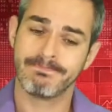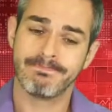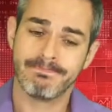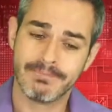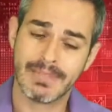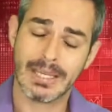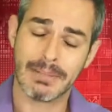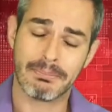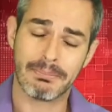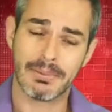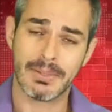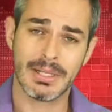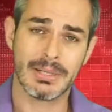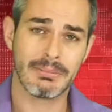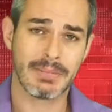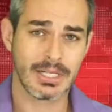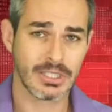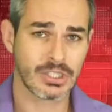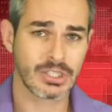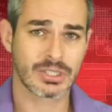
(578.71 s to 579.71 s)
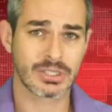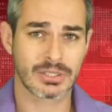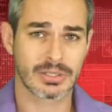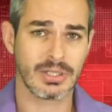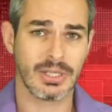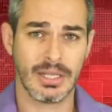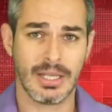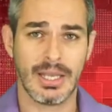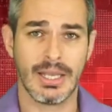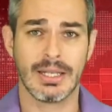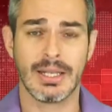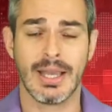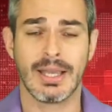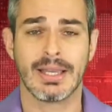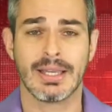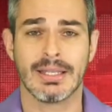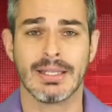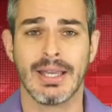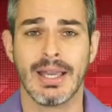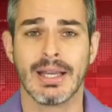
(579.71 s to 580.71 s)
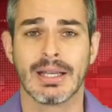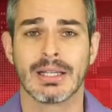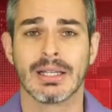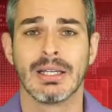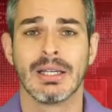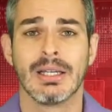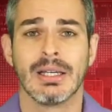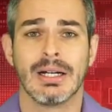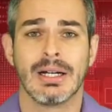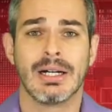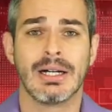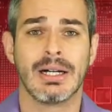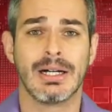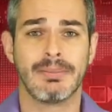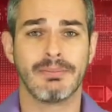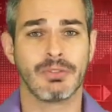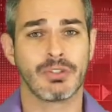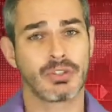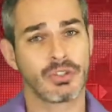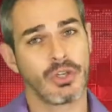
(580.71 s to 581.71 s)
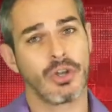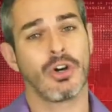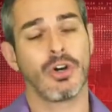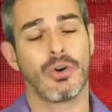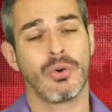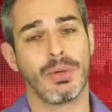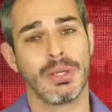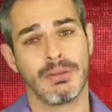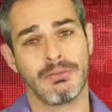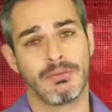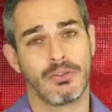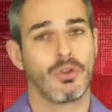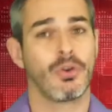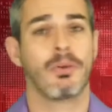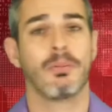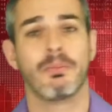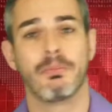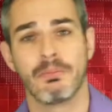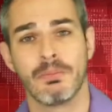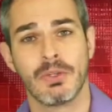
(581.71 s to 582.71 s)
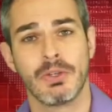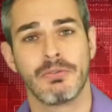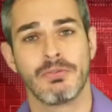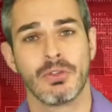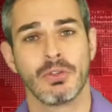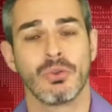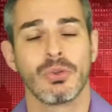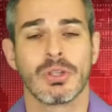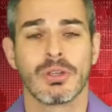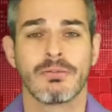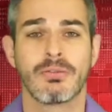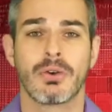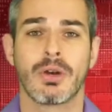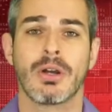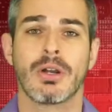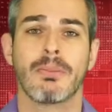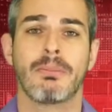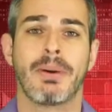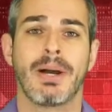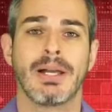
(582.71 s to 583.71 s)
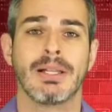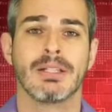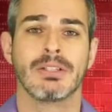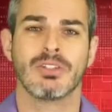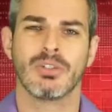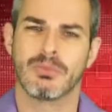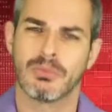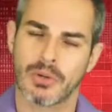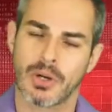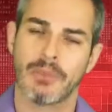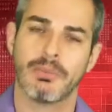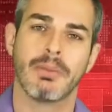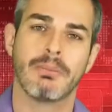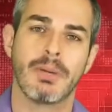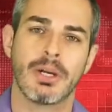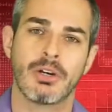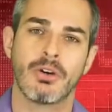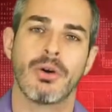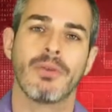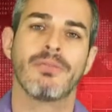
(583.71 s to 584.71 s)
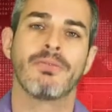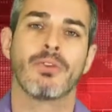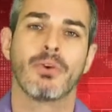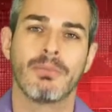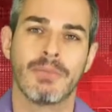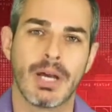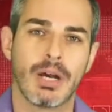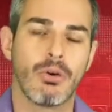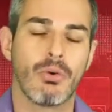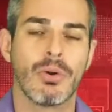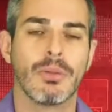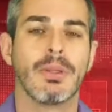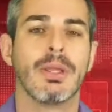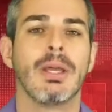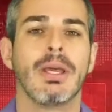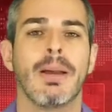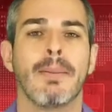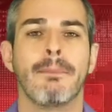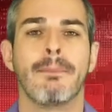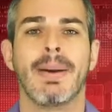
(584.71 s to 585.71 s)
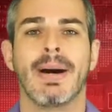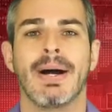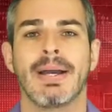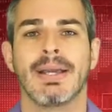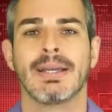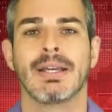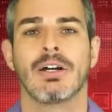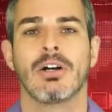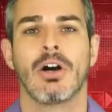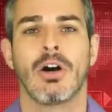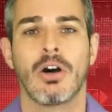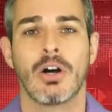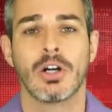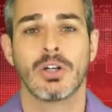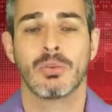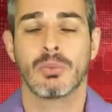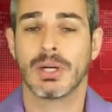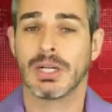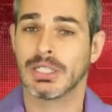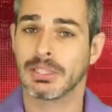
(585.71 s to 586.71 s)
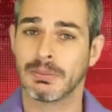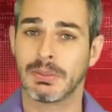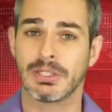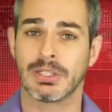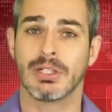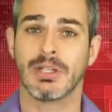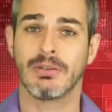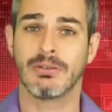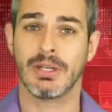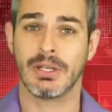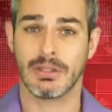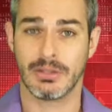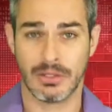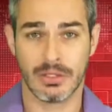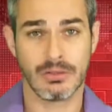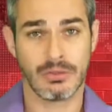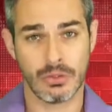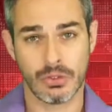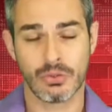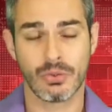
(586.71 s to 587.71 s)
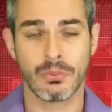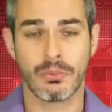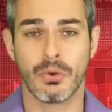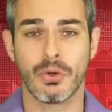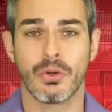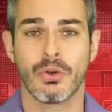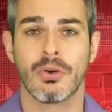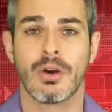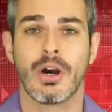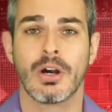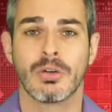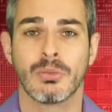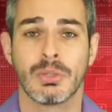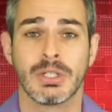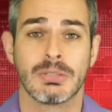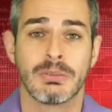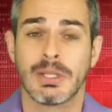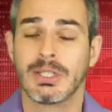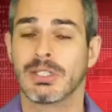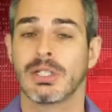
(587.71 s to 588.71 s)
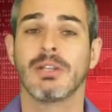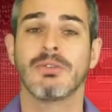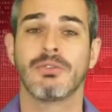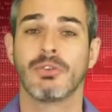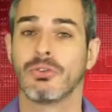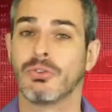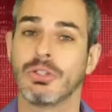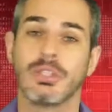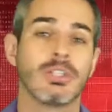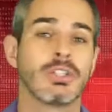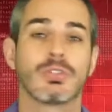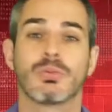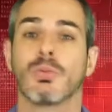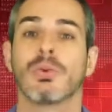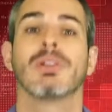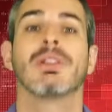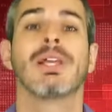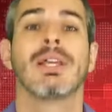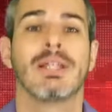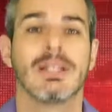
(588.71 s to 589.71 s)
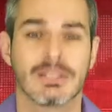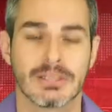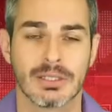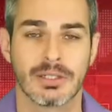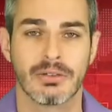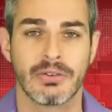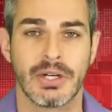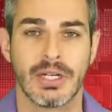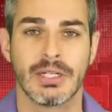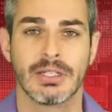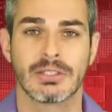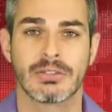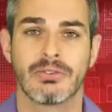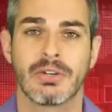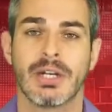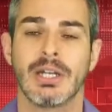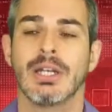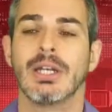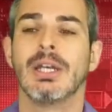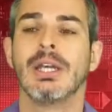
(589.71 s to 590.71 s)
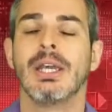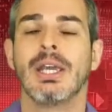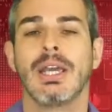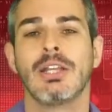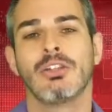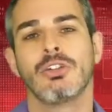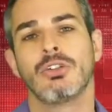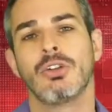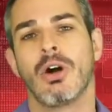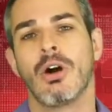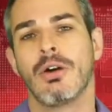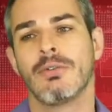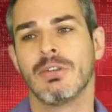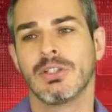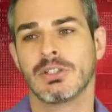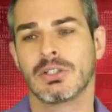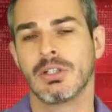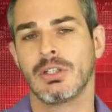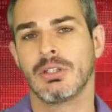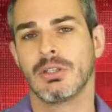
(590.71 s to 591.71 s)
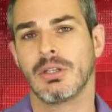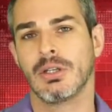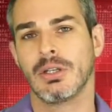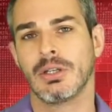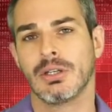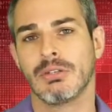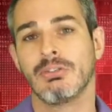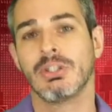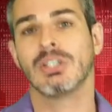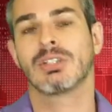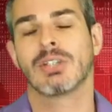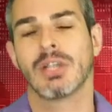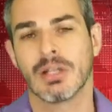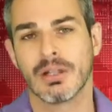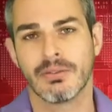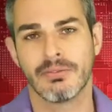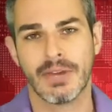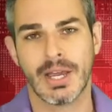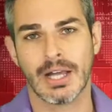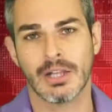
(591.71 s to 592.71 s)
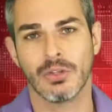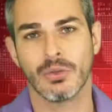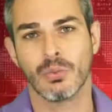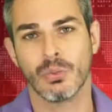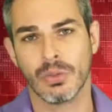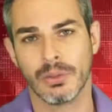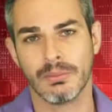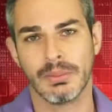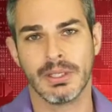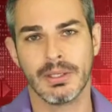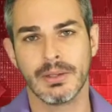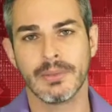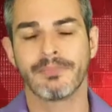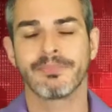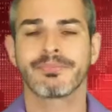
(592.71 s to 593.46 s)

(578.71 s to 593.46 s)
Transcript: they're pretty much neck and neck. Um, so if you're if you're looking for autopilot, you're probably better off from now on buying a hardware, especially uh, the, the 2.0 hardware, especially if you really just want latest and greatest, right? And you obviously the resale value will be